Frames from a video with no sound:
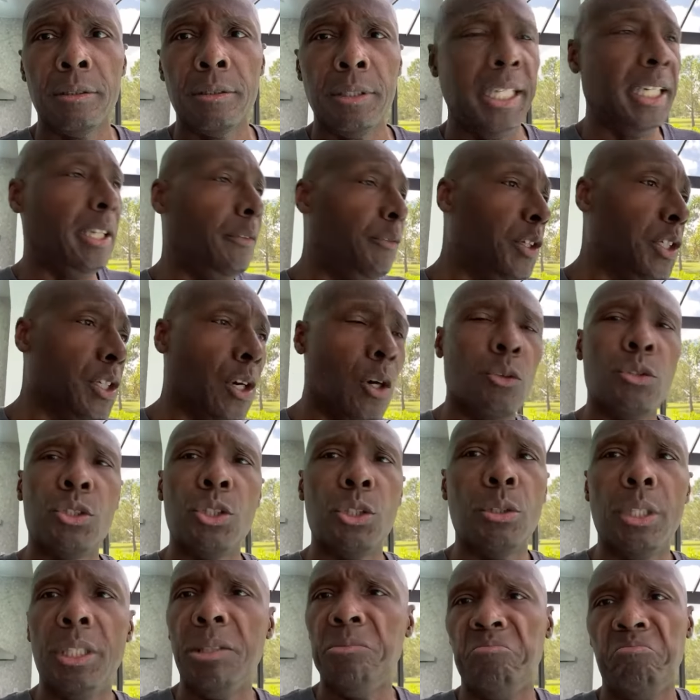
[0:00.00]
And if you don't
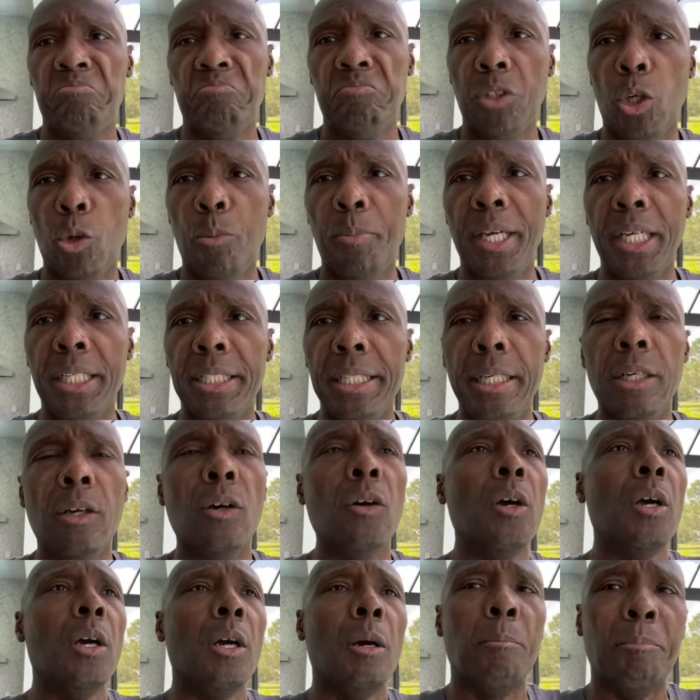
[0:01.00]
do it, no big
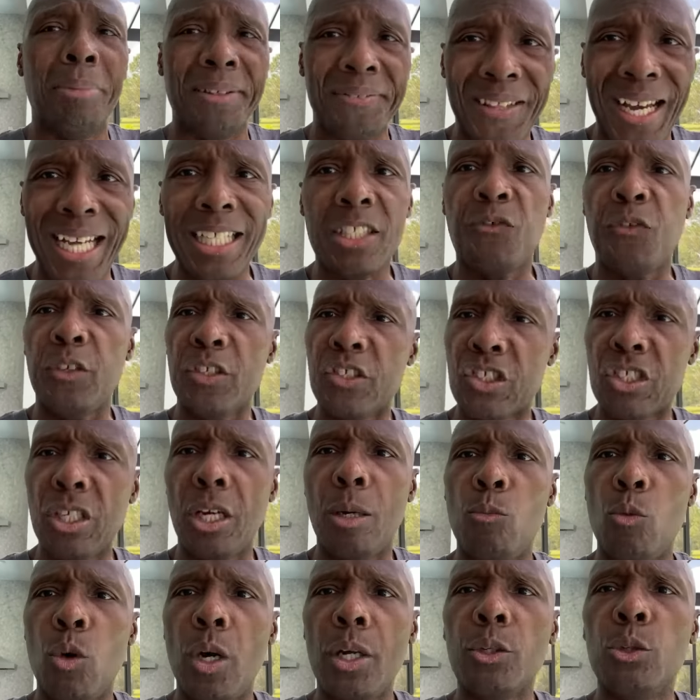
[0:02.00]
deal. But that's for
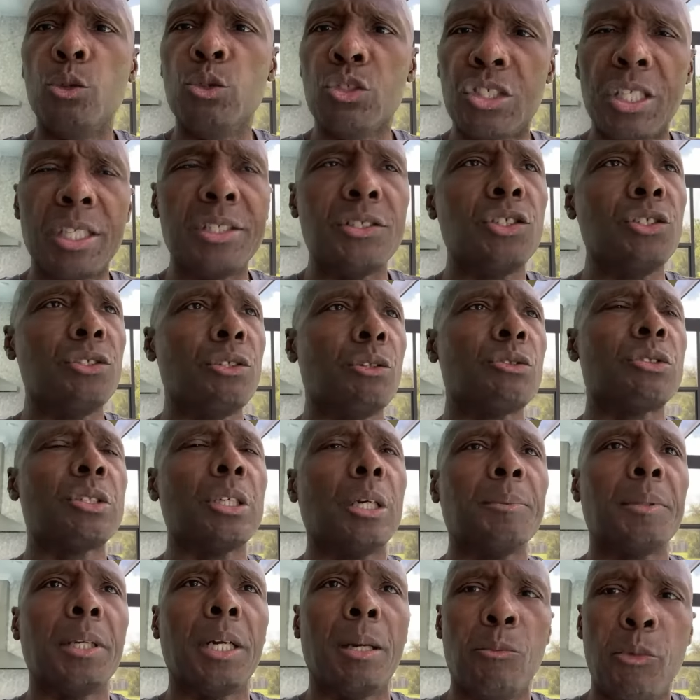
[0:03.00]
someone who says, you know
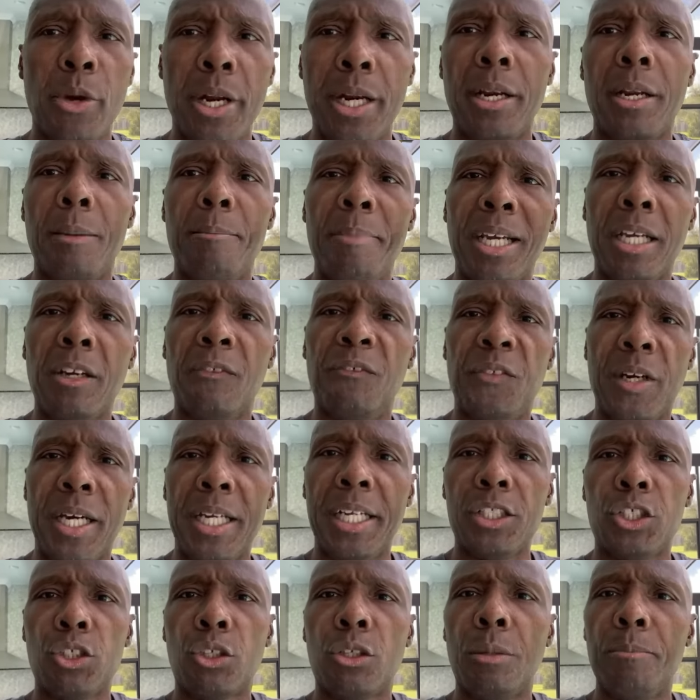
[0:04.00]
something, I'm ready to make a
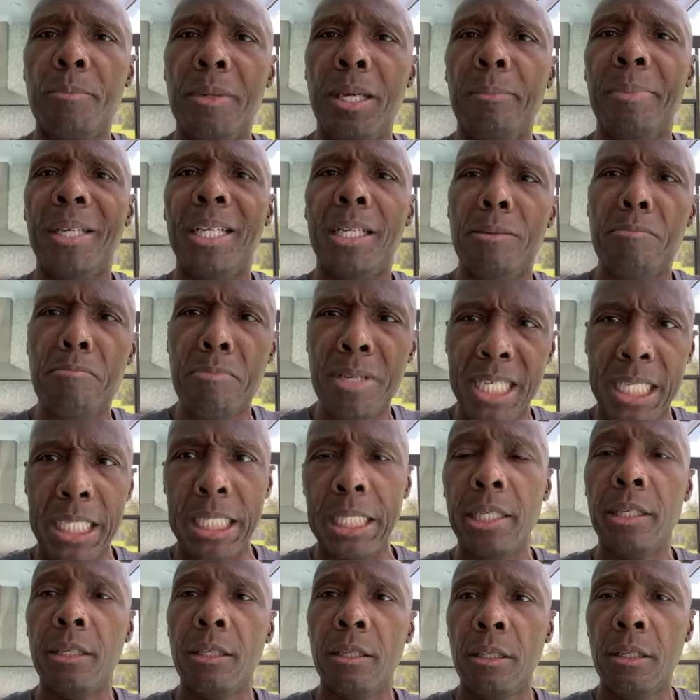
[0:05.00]
financial commitment in
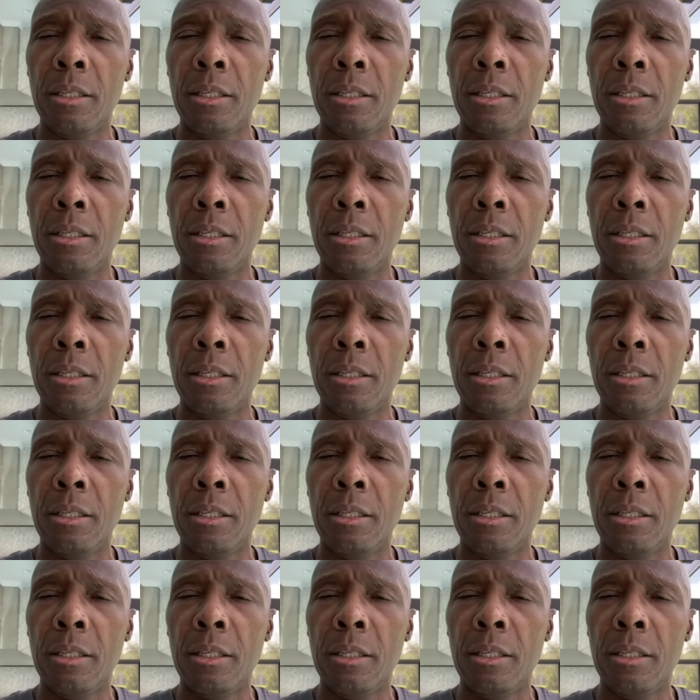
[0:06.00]
me.